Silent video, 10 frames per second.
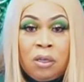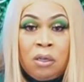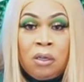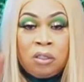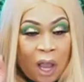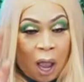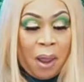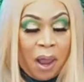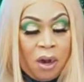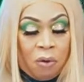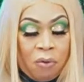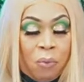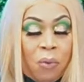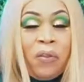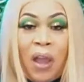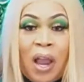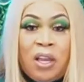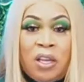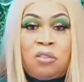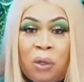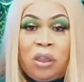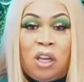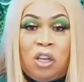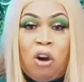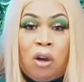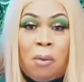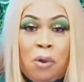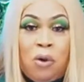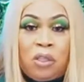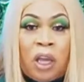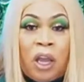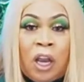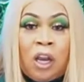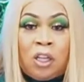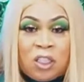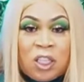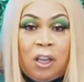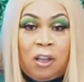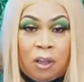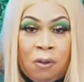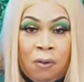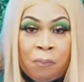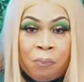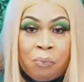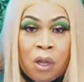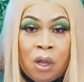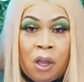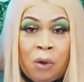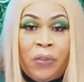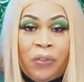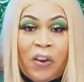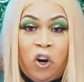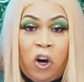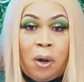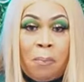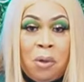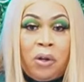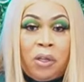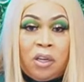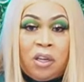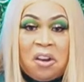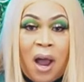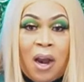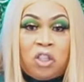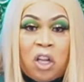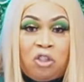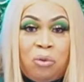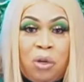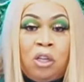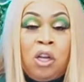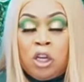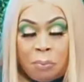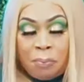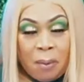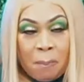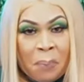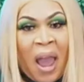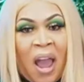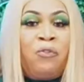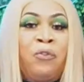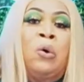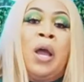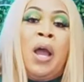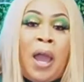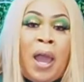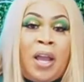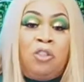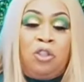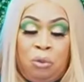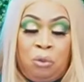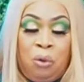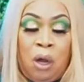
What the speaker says: Stop hating on the one that is within your community and seek within your community the dollars that you need to be impactful and to